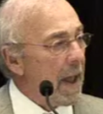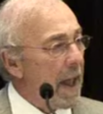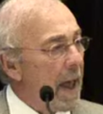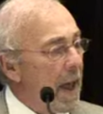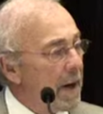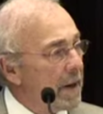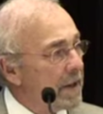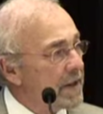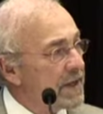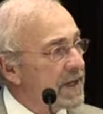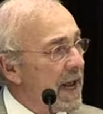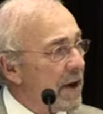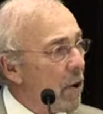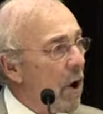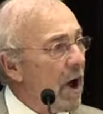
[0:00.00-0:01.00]
and
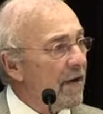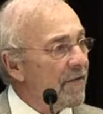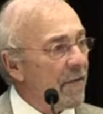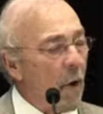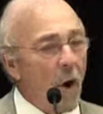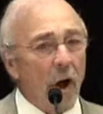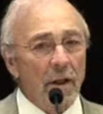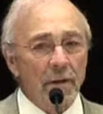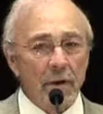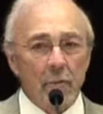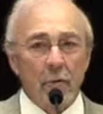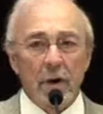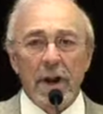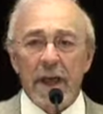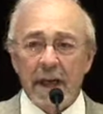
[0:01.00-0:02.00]
set off all the
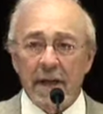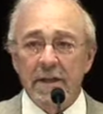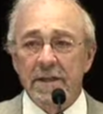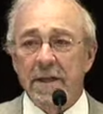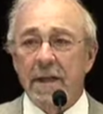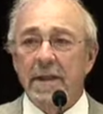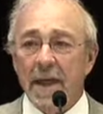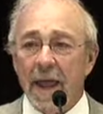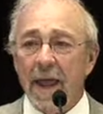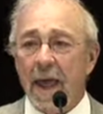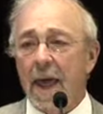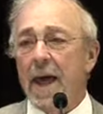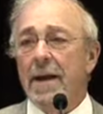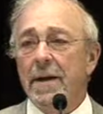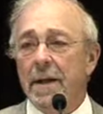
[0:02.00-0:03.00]
grenades that they
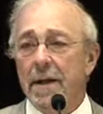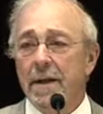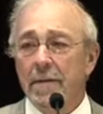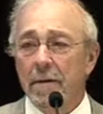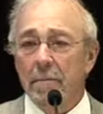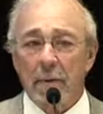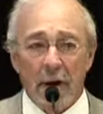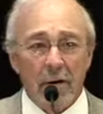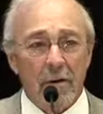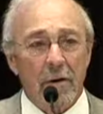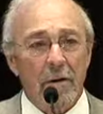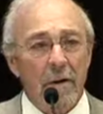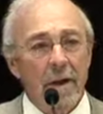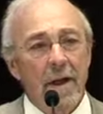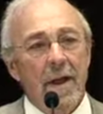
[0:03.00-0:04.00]
had in the
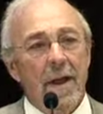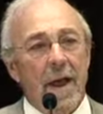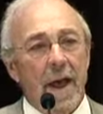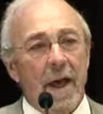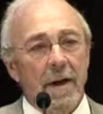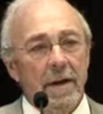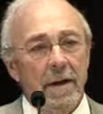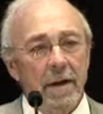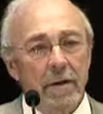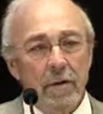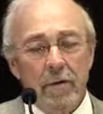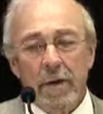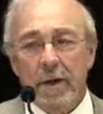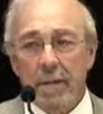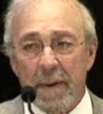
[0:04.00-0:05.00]
bunker. And you
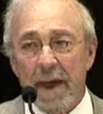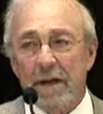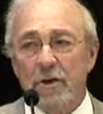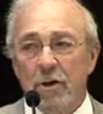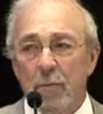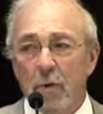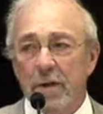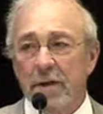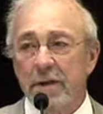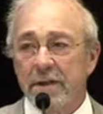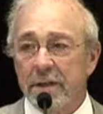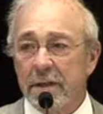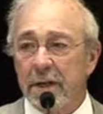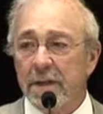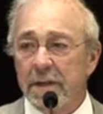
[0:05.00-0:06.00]
can imagine what this
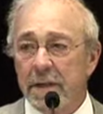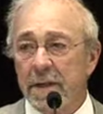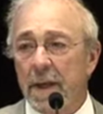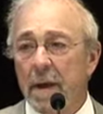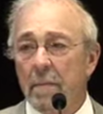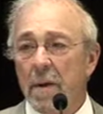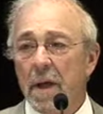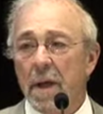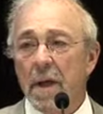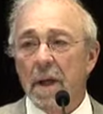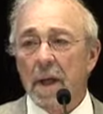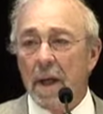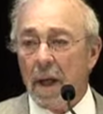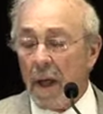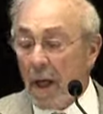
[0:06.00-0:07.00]
did to them.
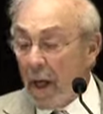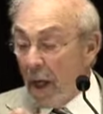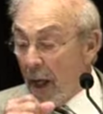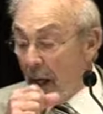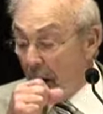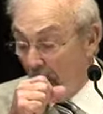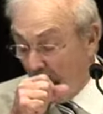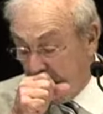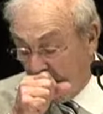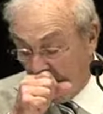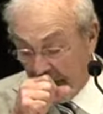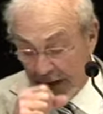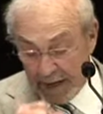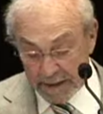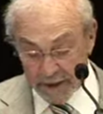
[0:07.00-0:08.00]

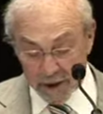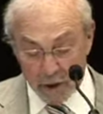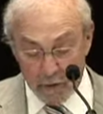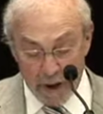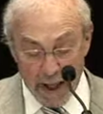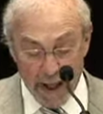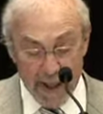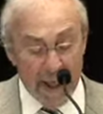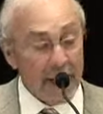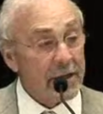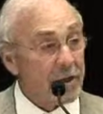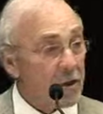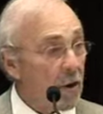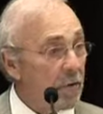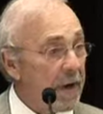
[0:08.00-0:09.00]
And so I had
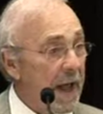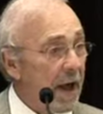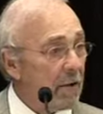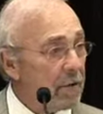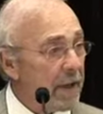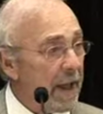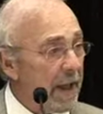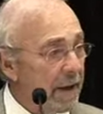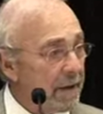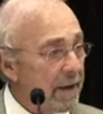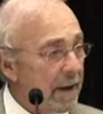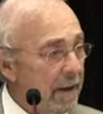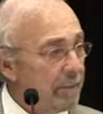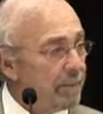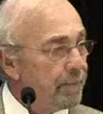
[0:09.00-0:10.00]
to go down
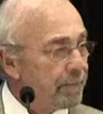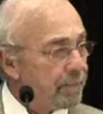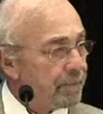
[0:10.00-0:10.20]
and